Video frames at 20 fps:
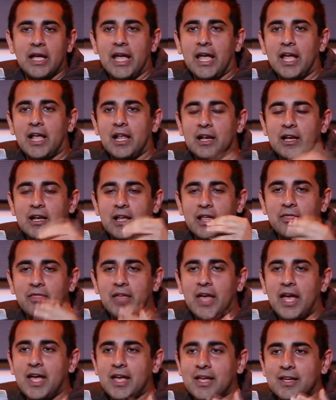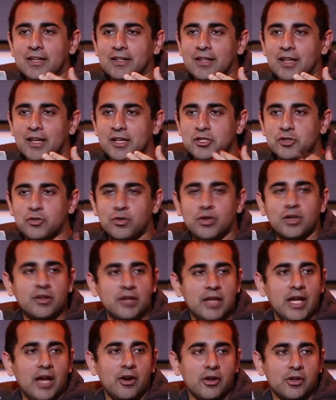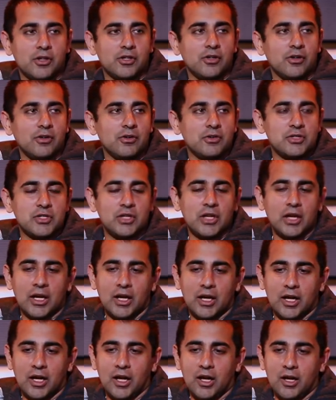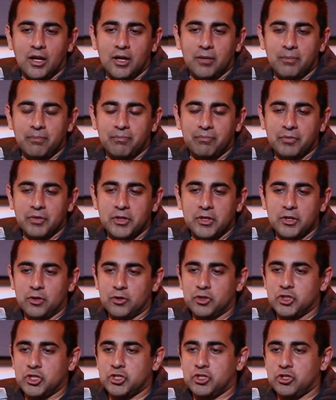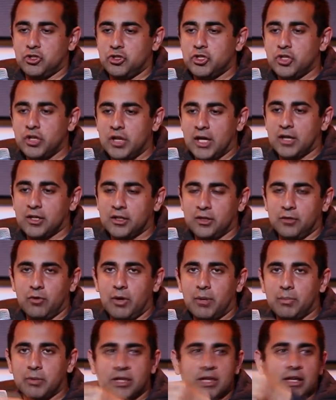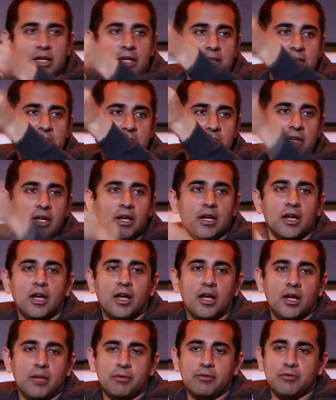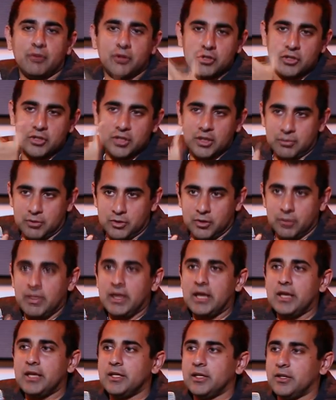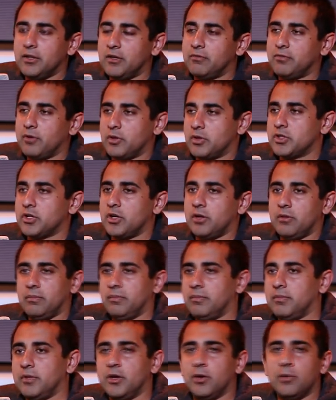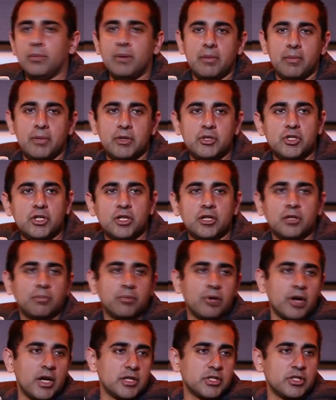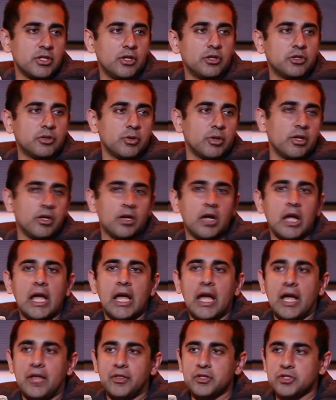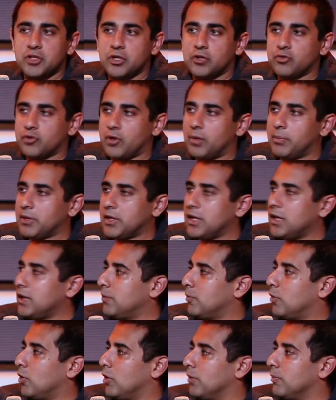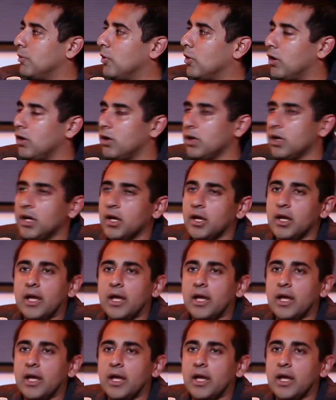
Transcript: And that, like, string of characters, you know, just genetically replicates. And first you set the domain, and then folks start, you know, maybe mentioning in the press and on Twitter, and then starts replicating more and more.